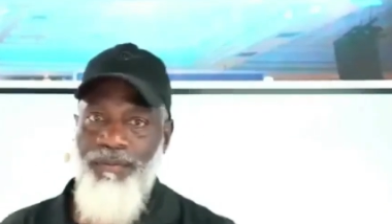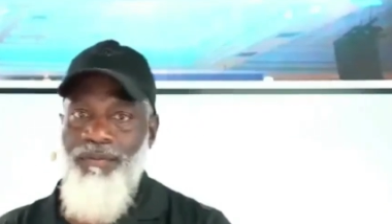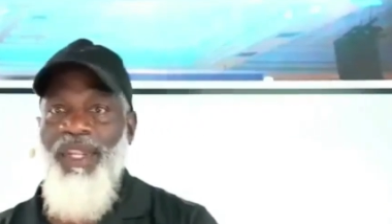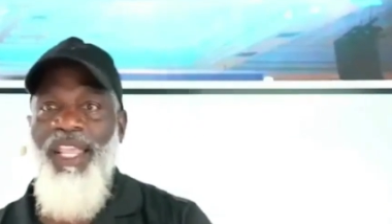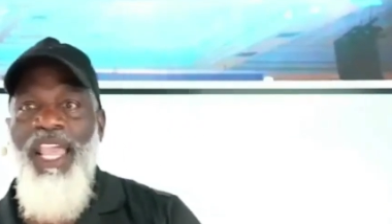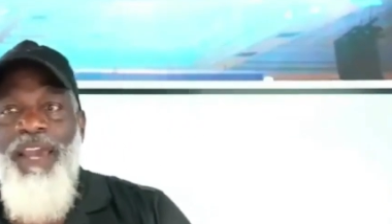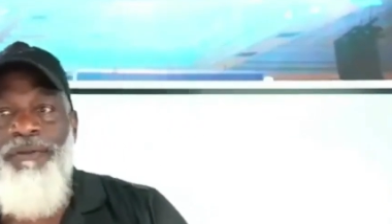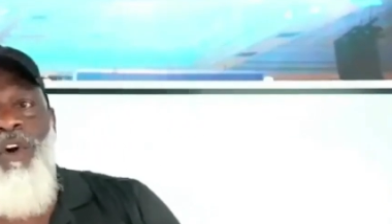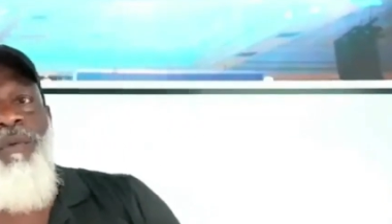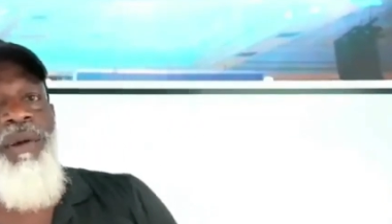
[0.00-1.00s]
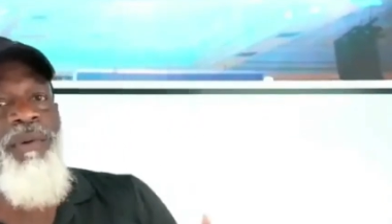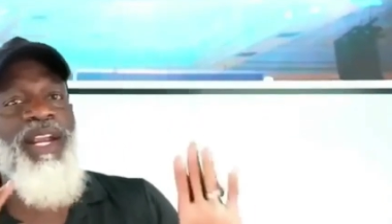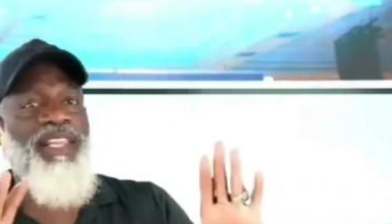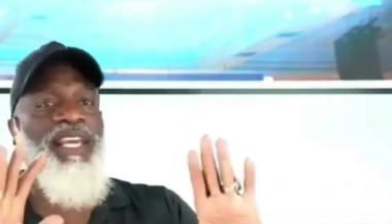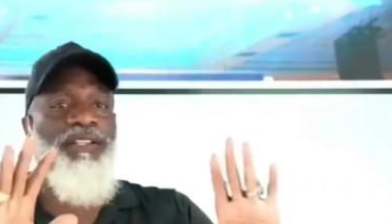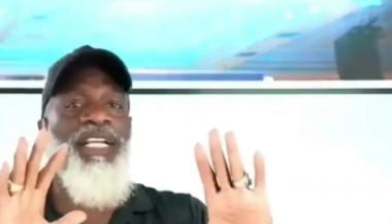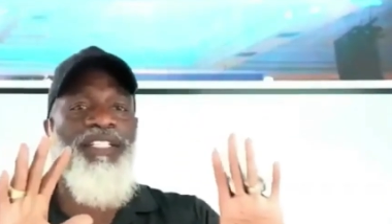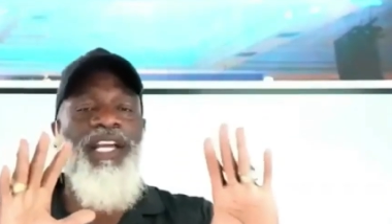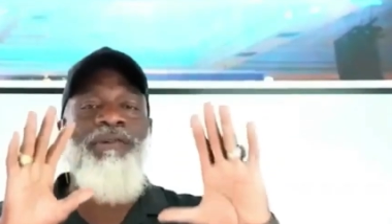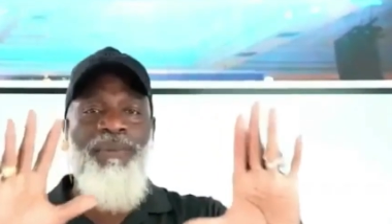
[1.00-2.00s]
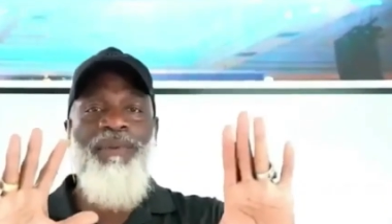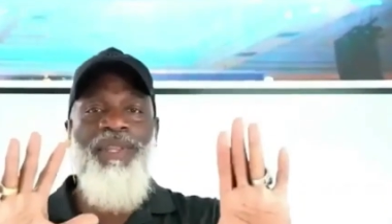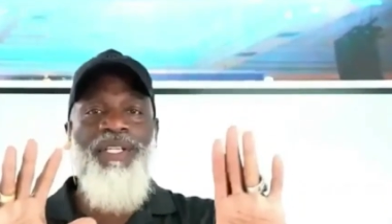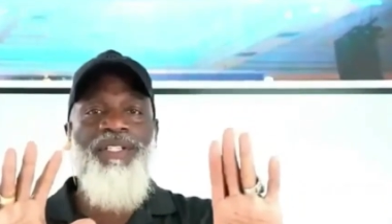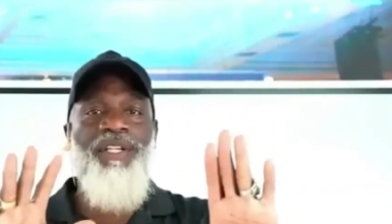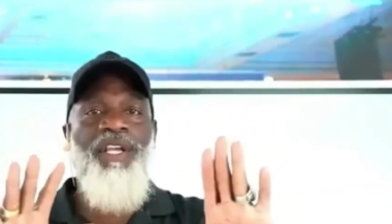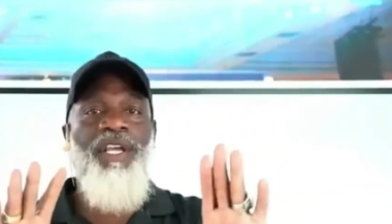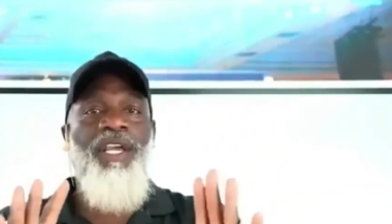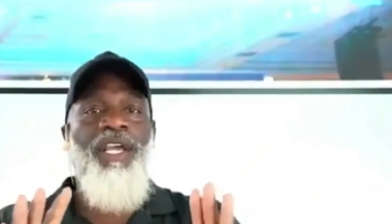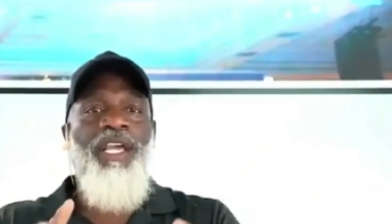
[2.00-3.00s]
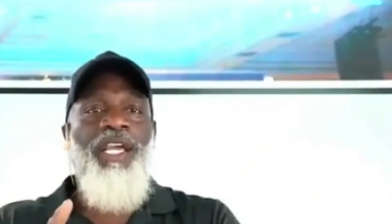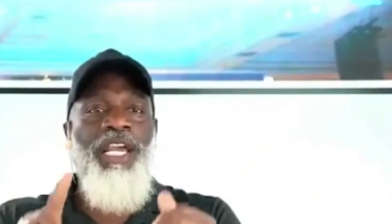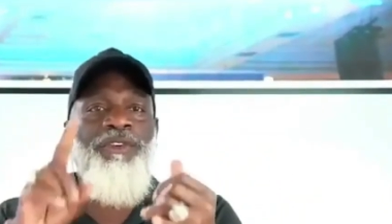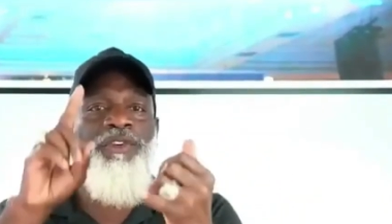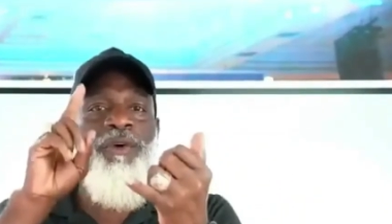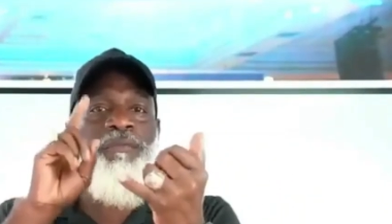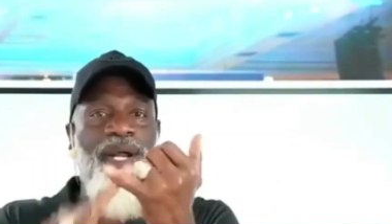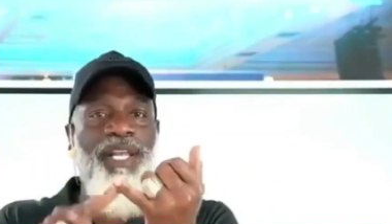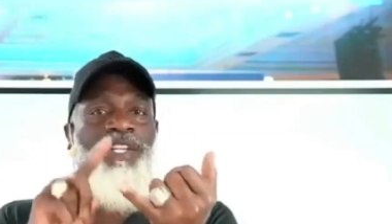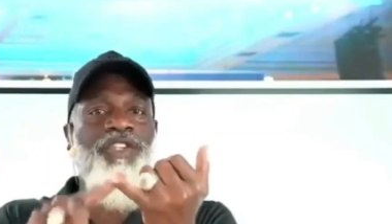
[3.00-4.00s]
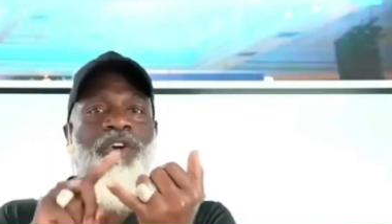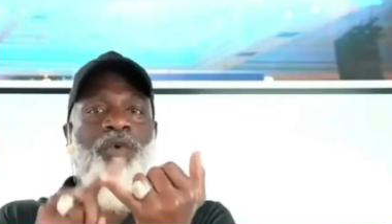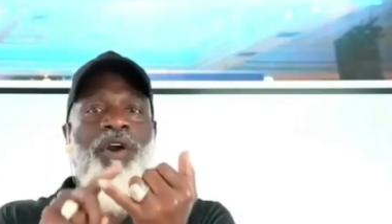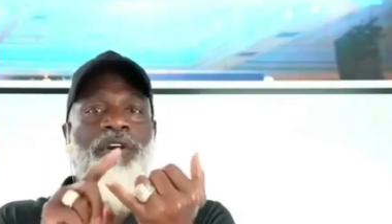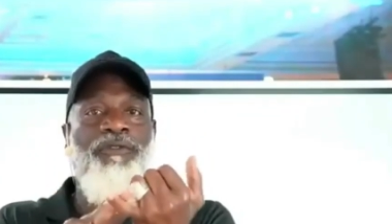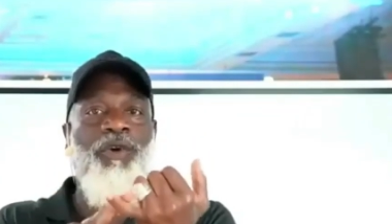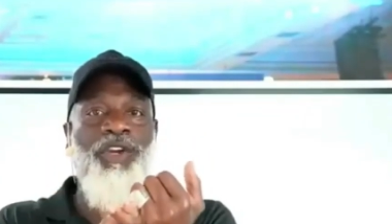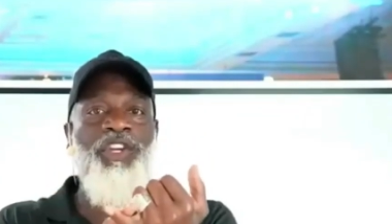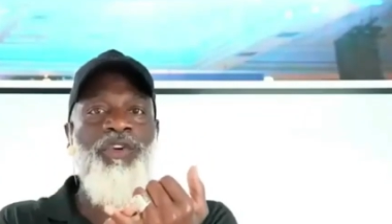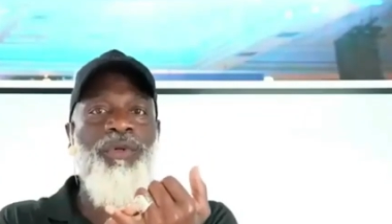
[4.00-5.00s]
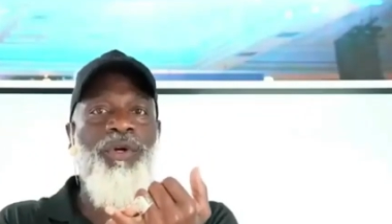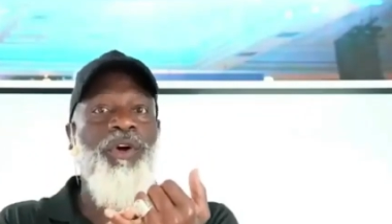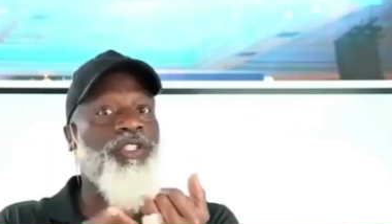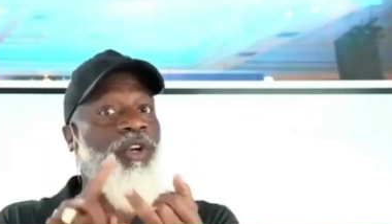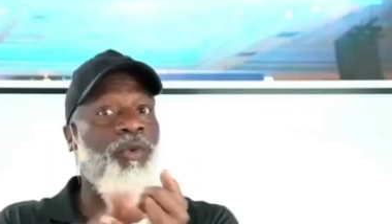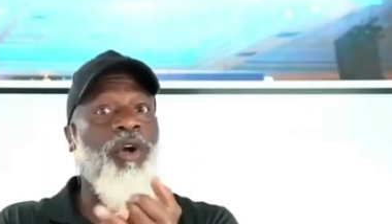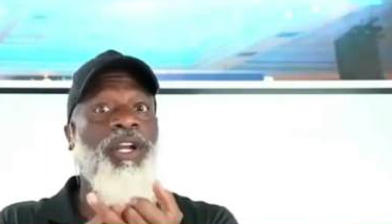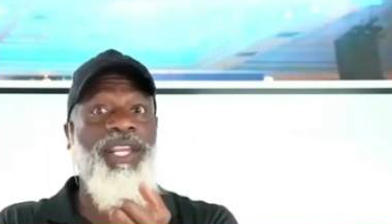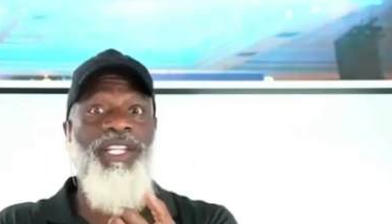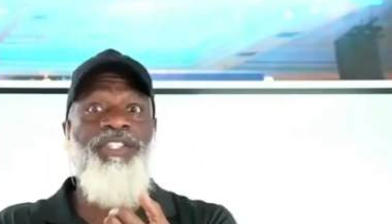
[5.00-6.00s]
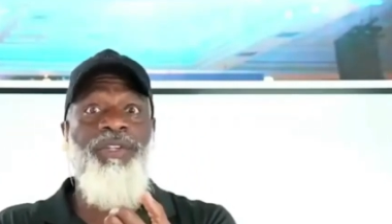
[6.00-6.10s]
If you don't remember anything else I say, remember this. Either your money is going to work for you or it's going to work against you.